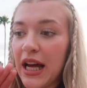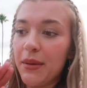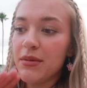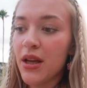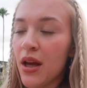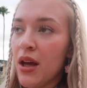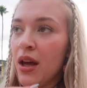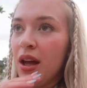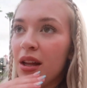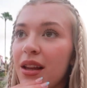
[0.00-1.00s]
times
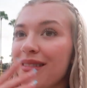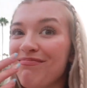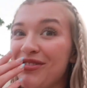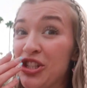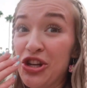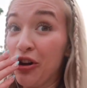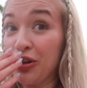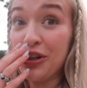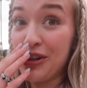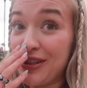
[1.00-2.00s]
just not
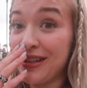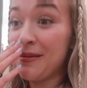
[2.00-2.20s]
good. And